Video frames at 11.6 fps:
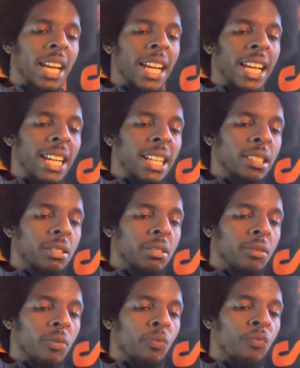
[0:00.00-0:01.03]

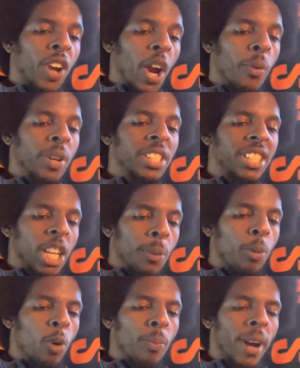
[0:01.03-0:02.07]
is very simple,